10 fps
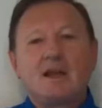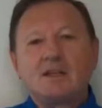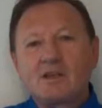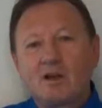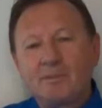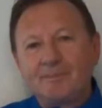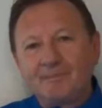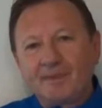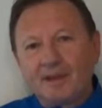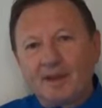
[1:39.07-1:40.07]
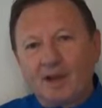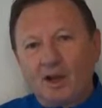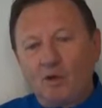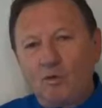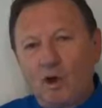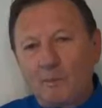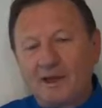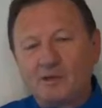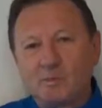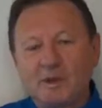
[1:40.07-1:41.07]
So Claude
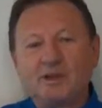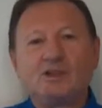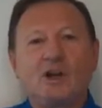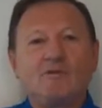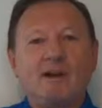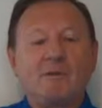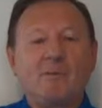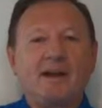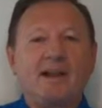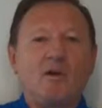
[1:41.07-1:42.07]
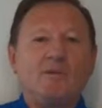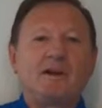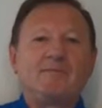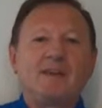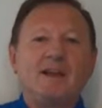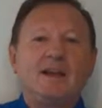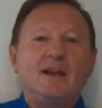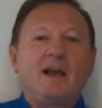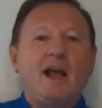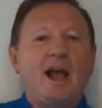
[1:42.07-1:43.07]
Hopkins was being shown around by the owner
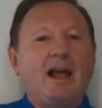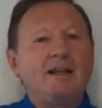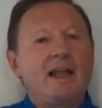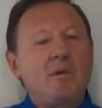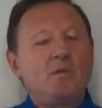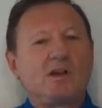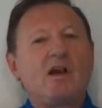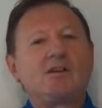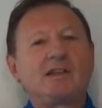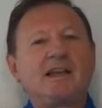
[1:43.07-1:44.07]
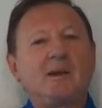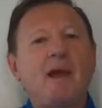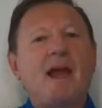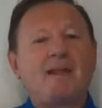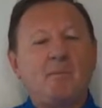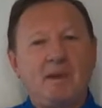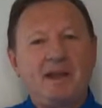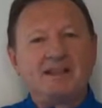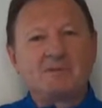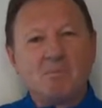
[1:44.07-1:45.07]
and he was asking him how the
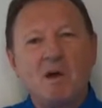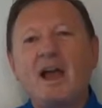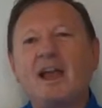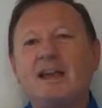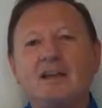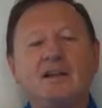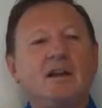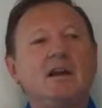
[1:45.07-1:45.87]
beer's made,